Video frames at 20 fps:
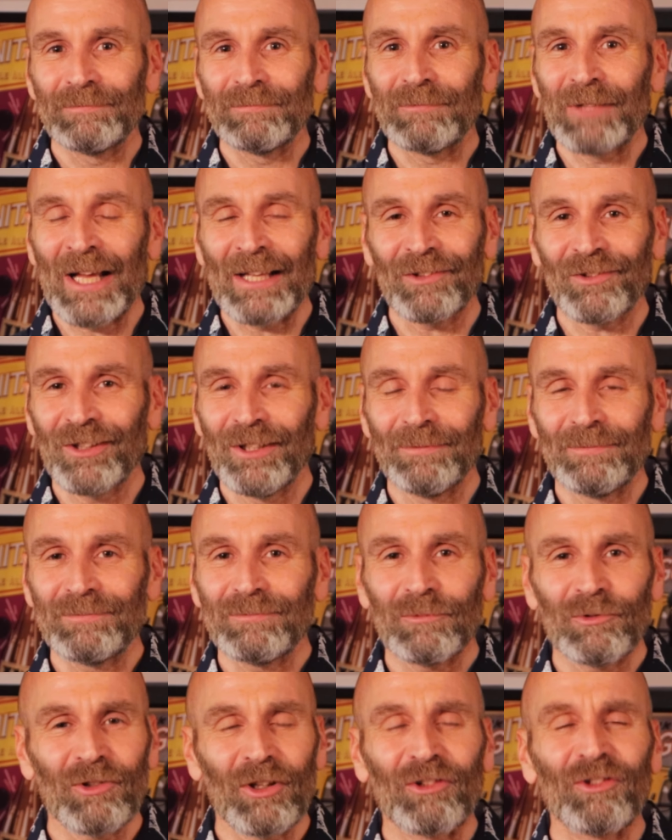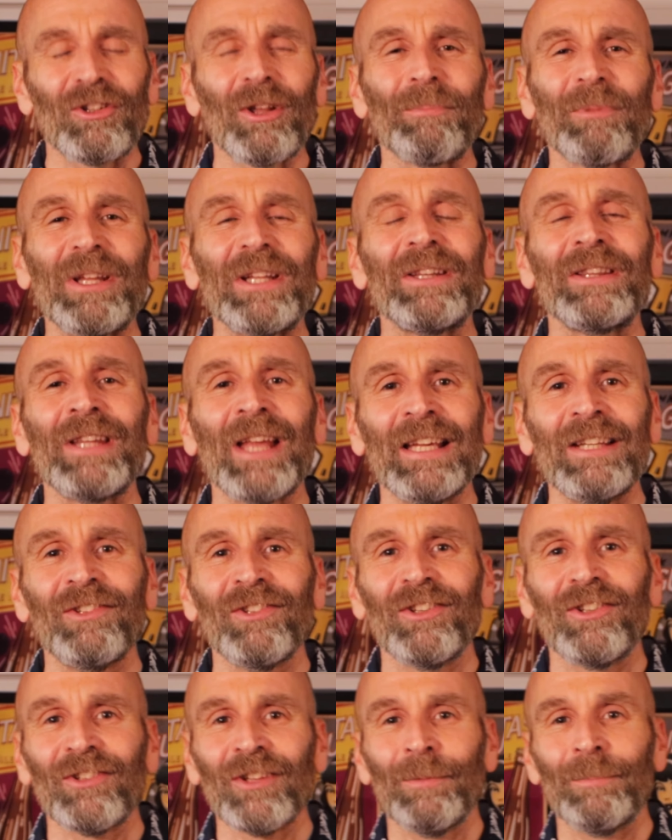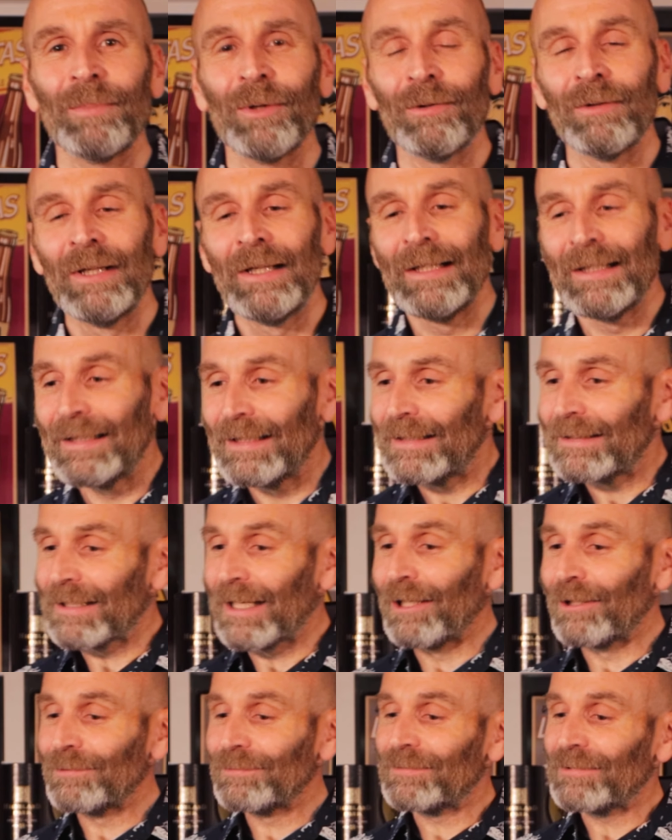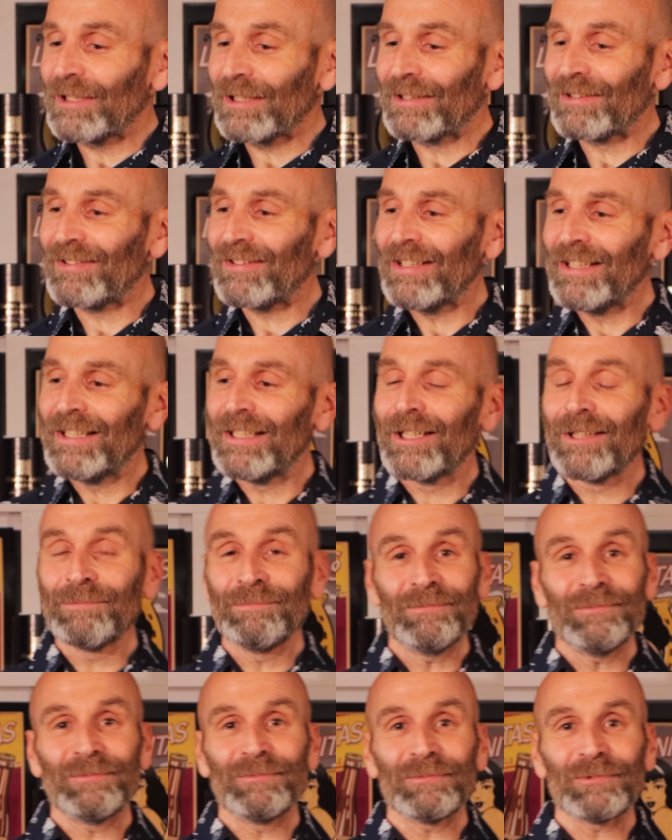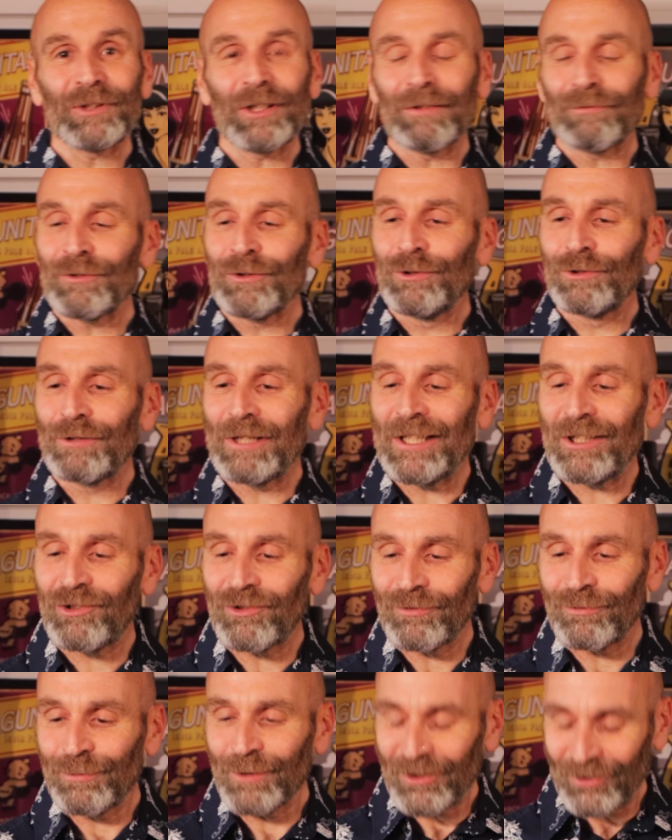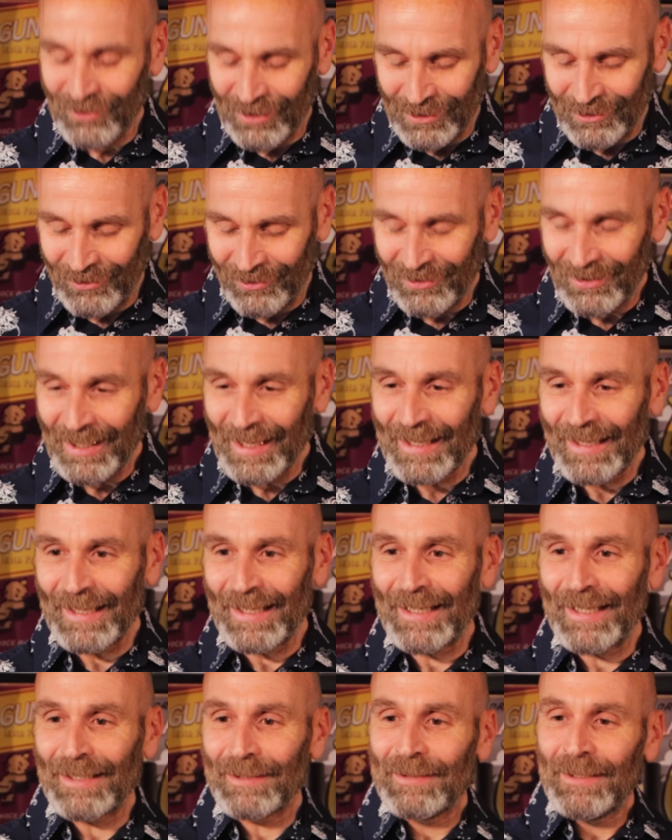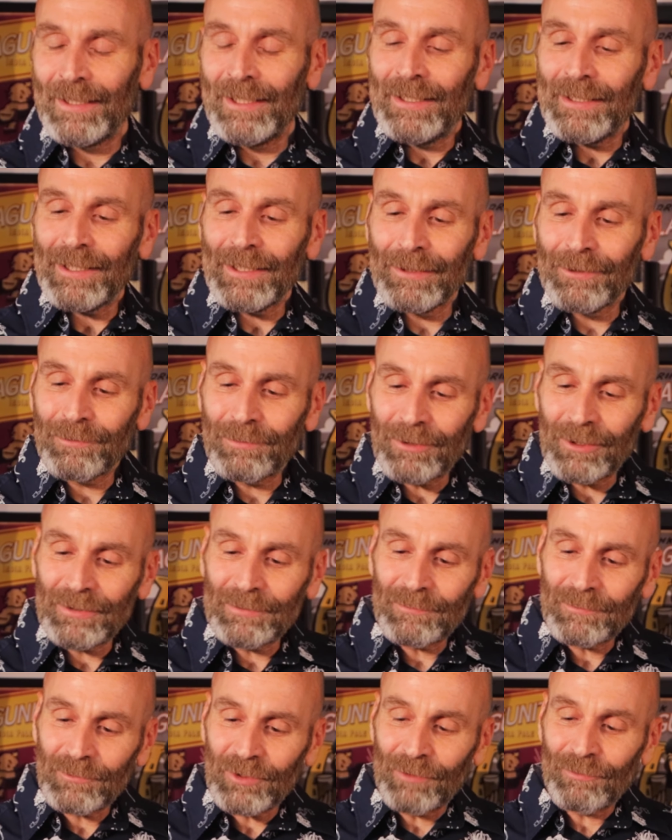That's it. Just something nice and simple. Now you can see here, we've got a few range of whiskies. You know what?